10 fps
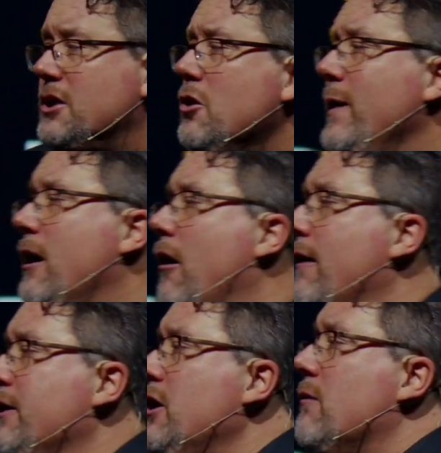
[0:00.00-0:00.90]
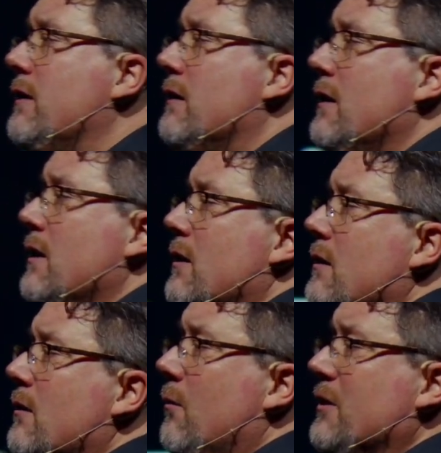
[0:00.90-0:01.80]
us who we are in you and
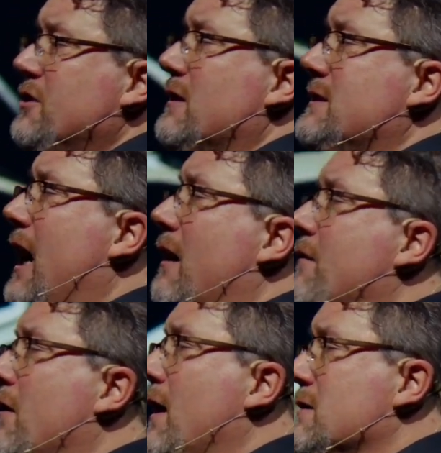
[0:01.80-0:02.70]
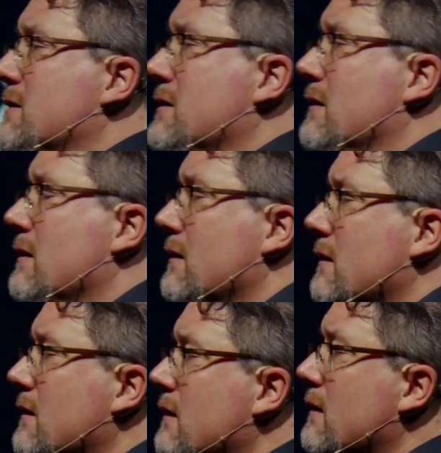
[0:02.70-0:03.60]
what you desire for us.
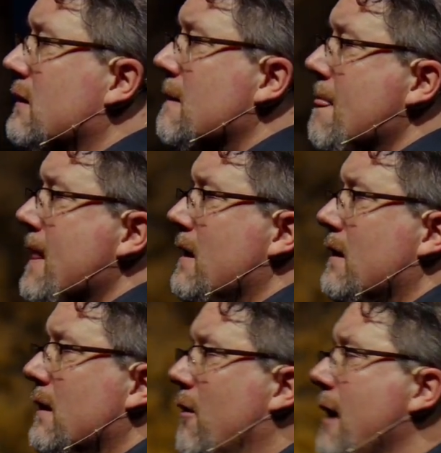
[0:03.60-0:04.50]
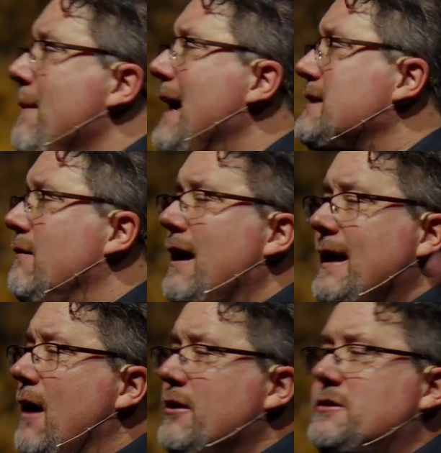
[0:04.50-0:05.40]
Lord, I'm asking
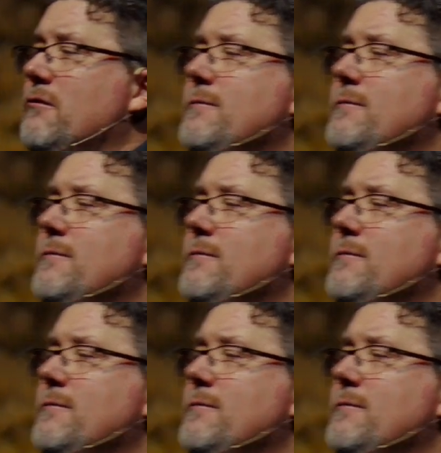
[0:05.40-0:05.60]
right now in this